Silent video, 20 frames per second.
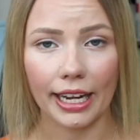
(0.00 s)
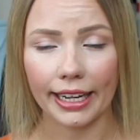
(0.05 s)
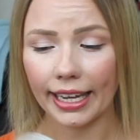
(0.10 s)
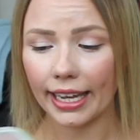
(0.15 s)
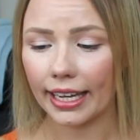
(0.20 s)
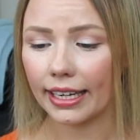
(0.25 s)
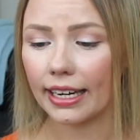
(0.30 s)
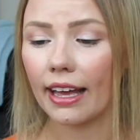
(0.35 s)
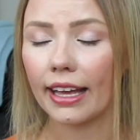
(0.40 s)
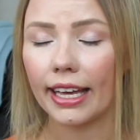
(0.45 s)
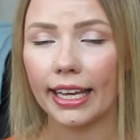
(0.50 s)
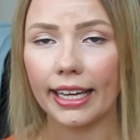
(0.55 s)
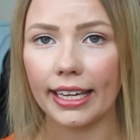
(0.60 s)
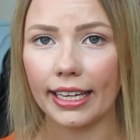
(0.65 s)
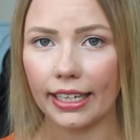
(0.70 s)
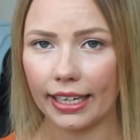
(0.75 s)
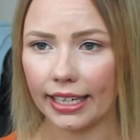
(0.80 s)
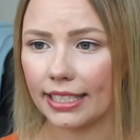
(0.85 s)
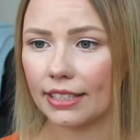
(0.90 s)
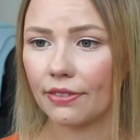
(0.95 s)
Again,
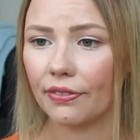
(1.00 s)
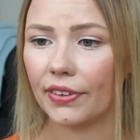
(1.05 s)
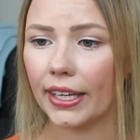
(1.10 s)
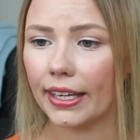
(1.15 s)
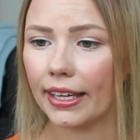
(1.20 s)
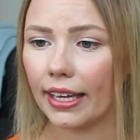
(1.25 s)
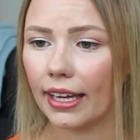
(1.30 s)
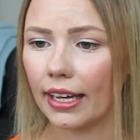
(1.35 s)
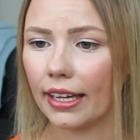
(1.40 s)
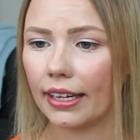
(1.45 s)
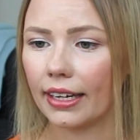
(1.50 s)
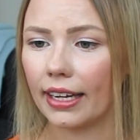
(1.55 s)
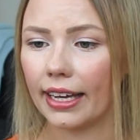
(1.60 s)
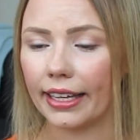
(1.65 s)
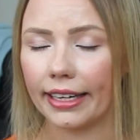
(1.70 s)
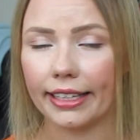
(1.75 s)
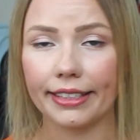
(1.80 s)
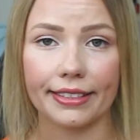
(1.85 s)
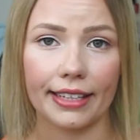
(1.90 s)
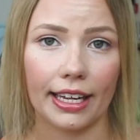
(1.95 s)
it is vegan,
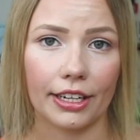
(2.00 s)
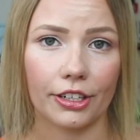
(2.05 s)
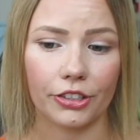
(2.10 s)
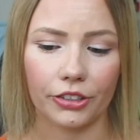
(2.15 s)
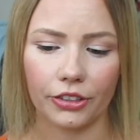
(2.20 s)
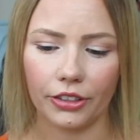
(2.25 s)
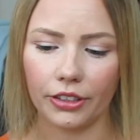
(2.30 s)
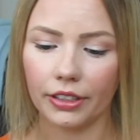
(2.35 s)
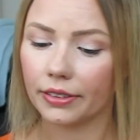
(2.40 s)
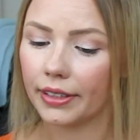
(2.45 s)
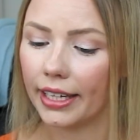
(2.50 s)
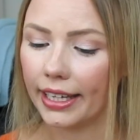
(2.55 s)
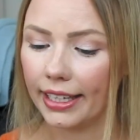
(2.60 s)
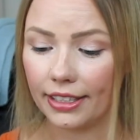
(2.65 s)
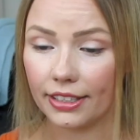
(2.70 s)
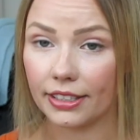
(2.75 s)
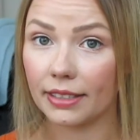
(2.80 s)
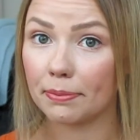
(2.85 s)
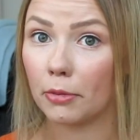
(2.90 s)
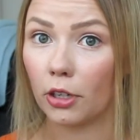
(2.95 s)
it is natural, it
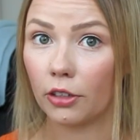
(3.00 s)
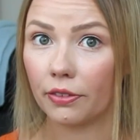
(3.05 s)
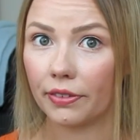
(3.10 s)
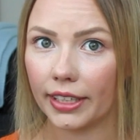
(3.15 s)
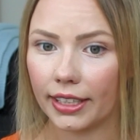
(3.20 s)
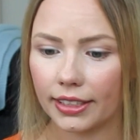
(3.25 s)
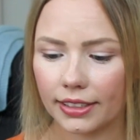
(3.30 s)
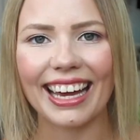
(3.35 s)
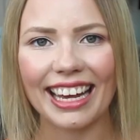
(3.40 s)
is perfect.